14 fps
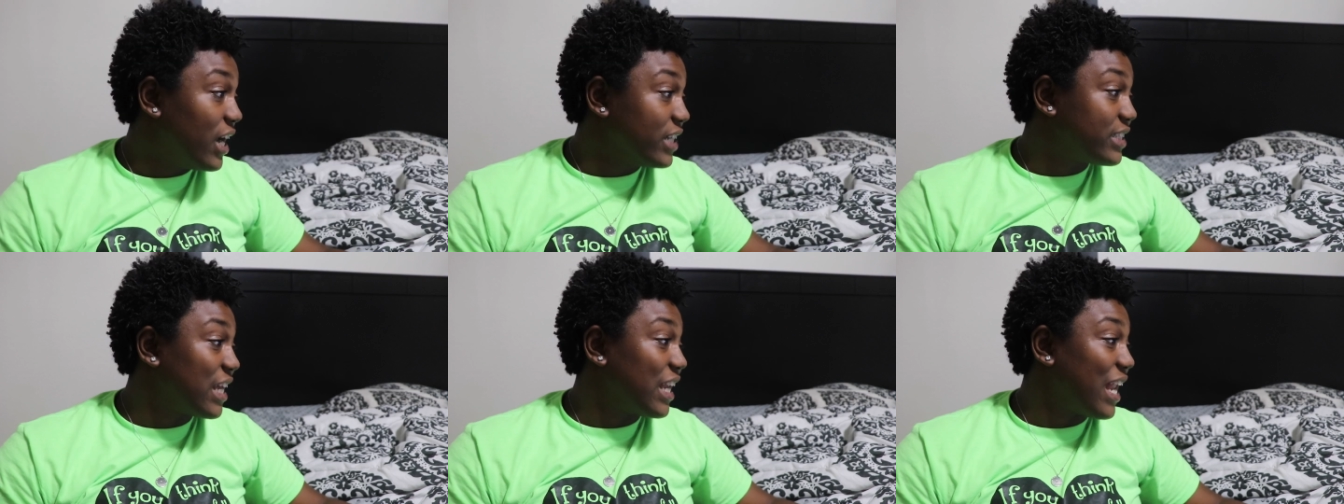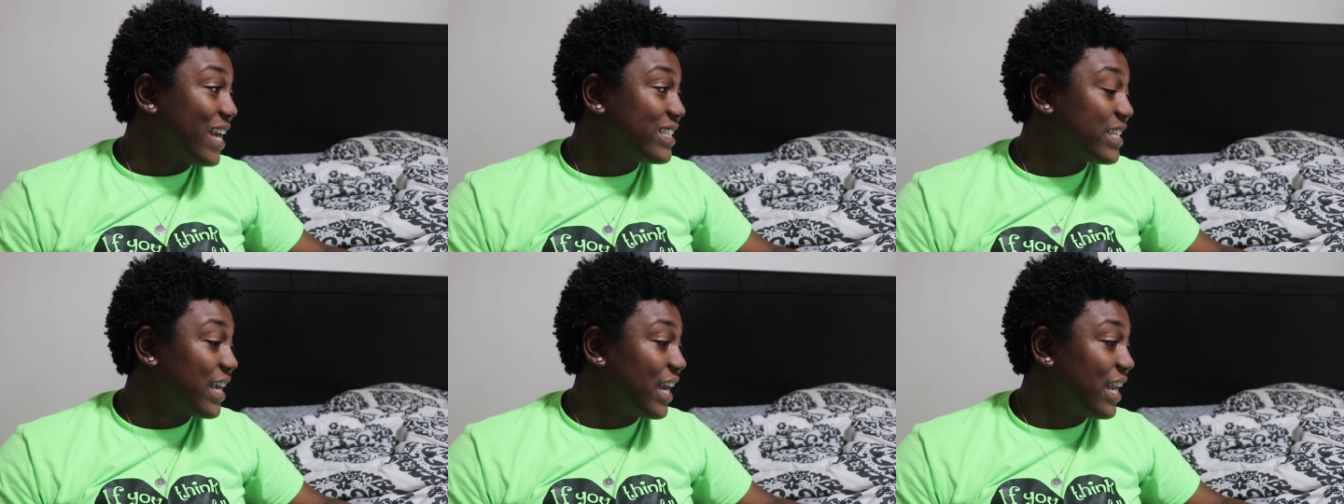Us that
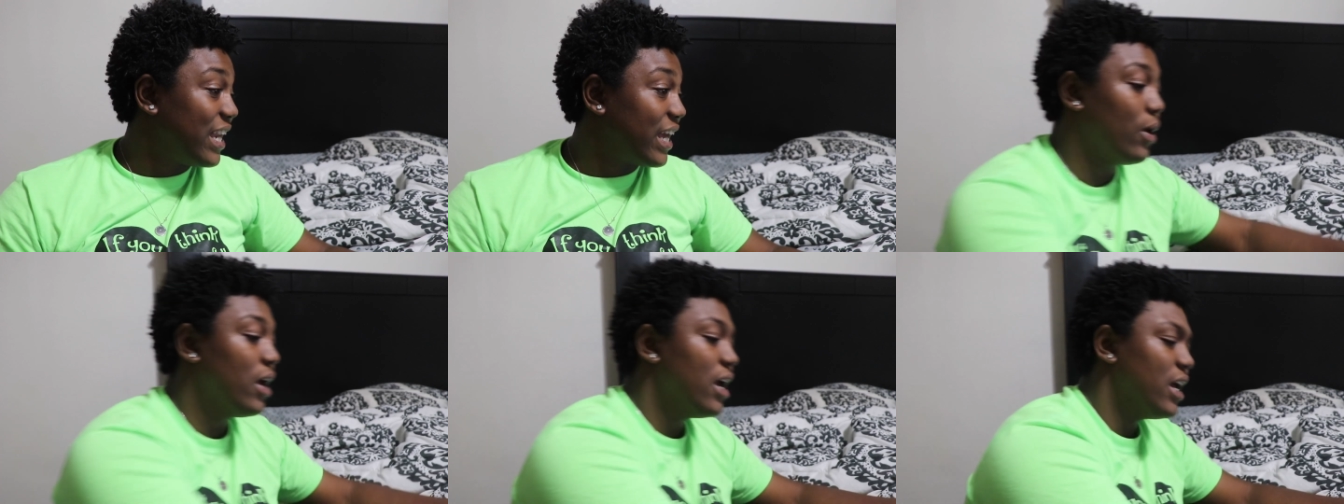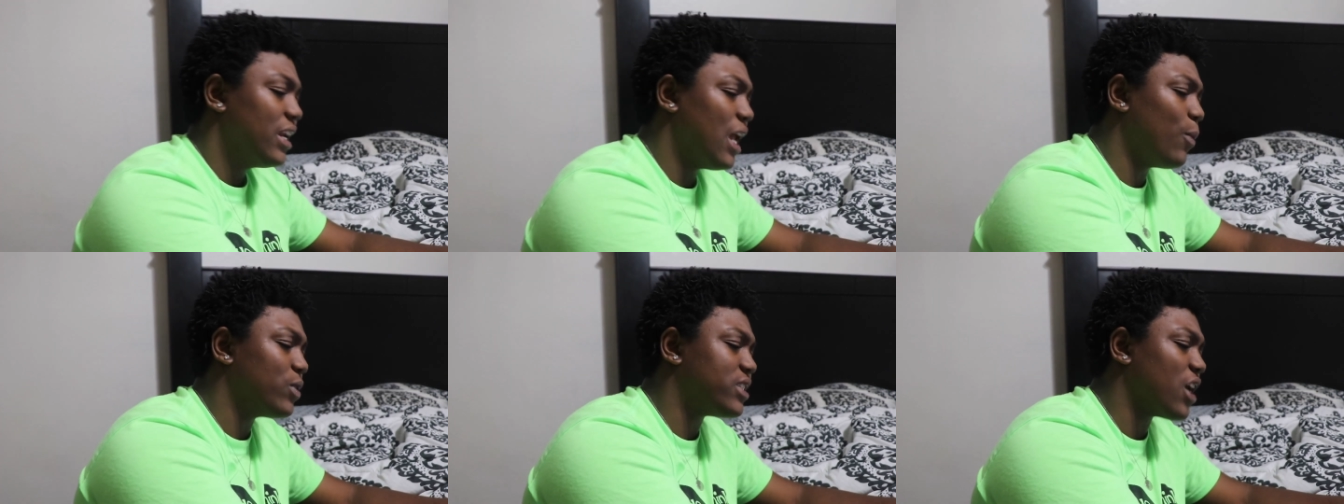light-skinned nigga,
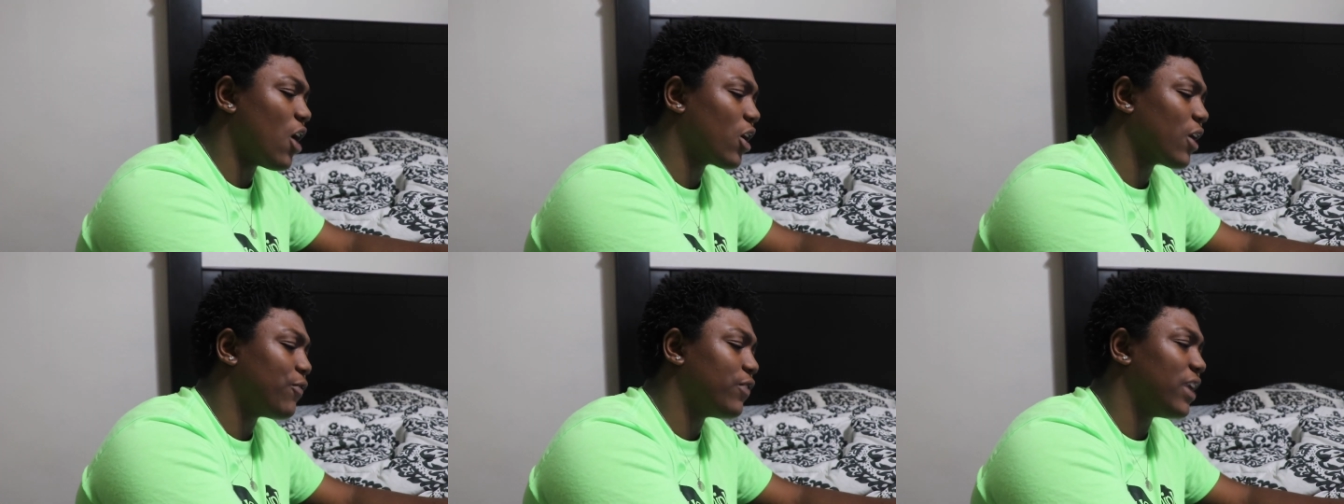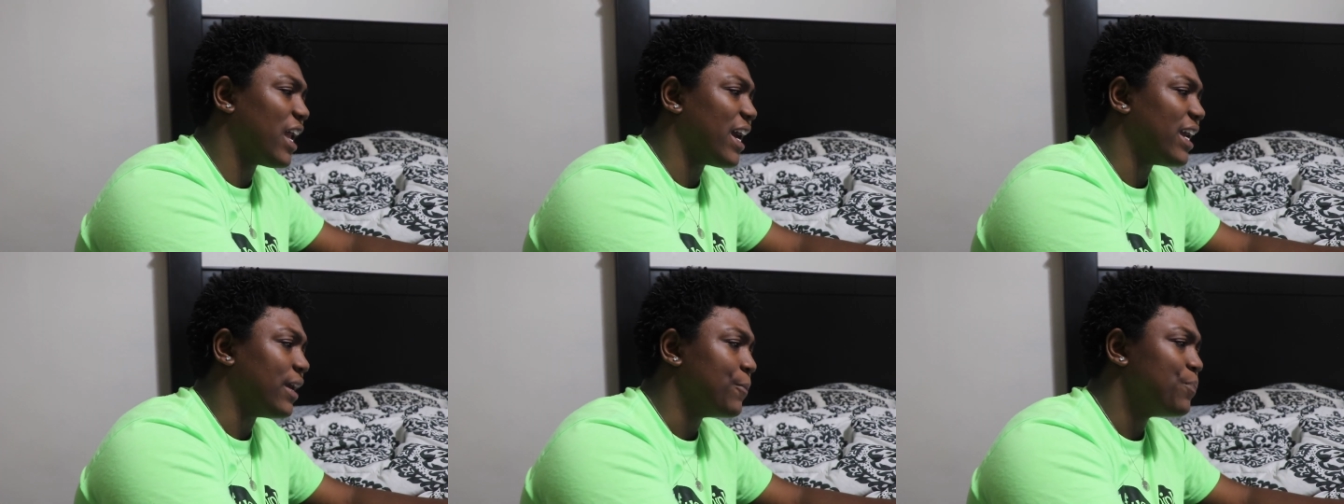they were talking for
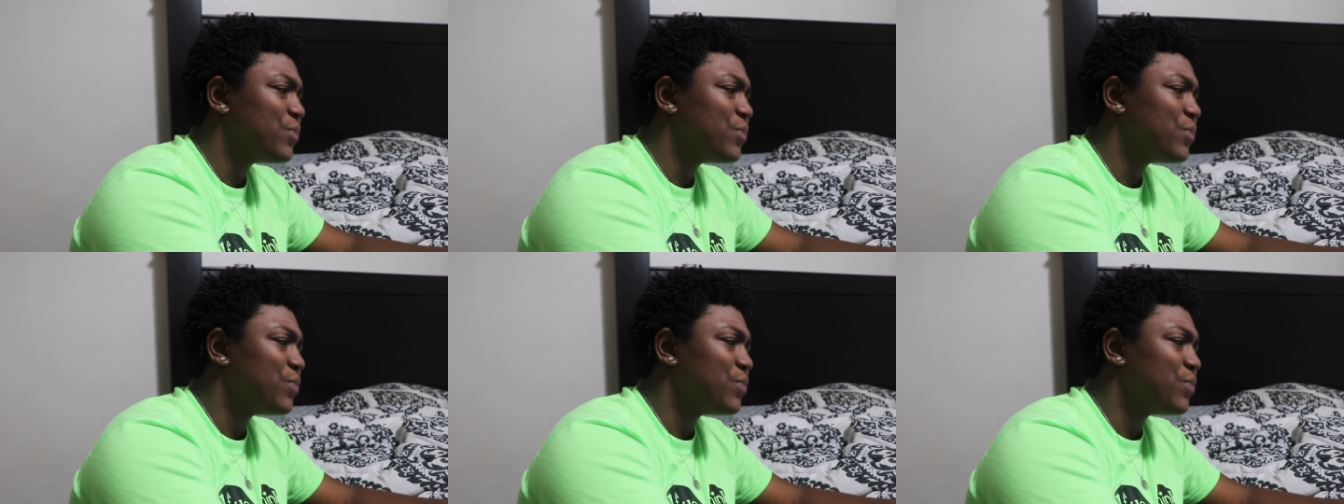like